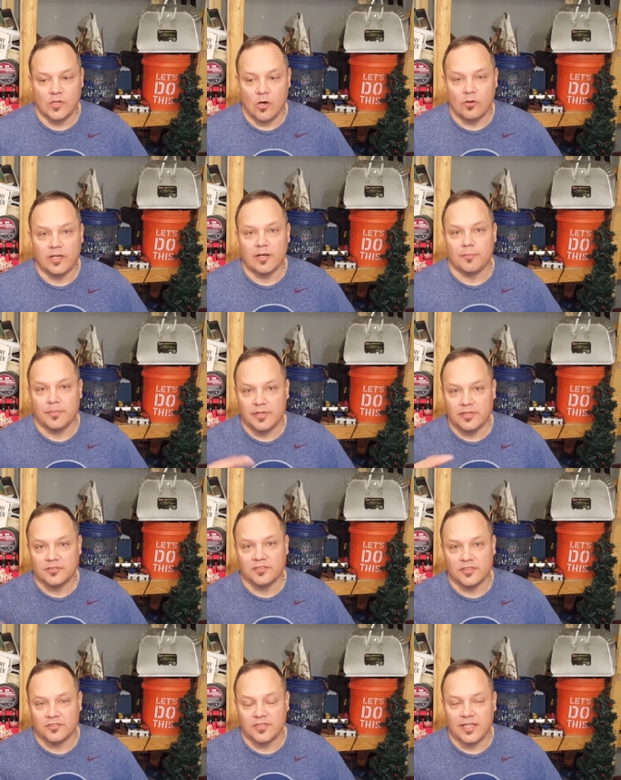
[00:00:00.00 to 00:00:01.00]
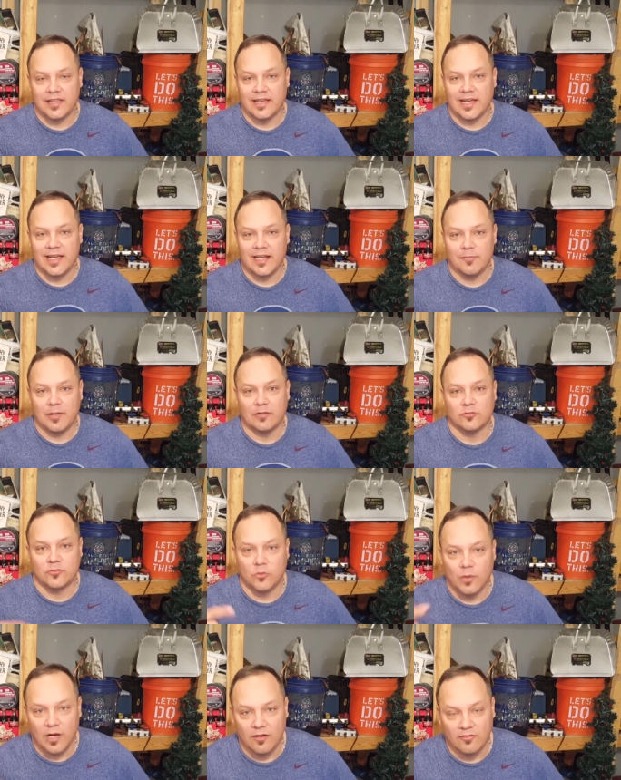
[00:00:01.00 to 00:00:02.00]
owning a business, I think I had about
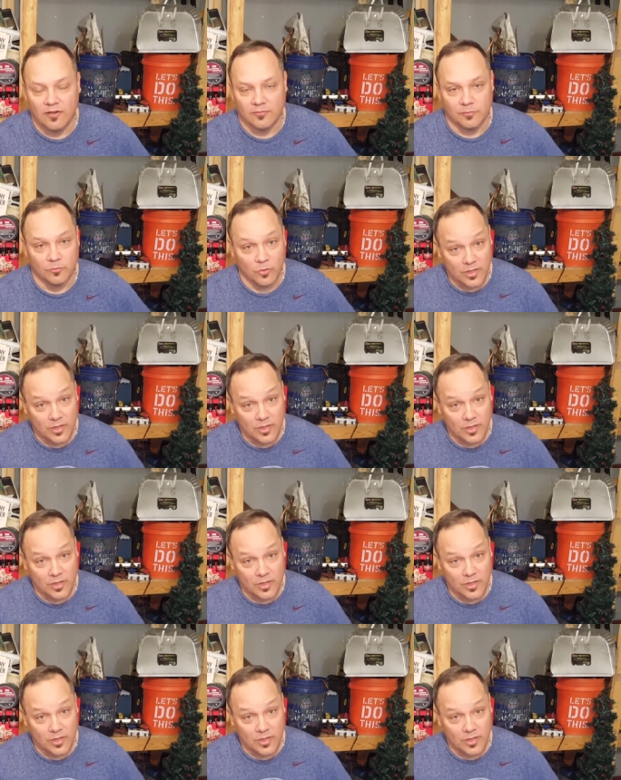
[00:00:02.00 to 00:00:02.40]
12 of them.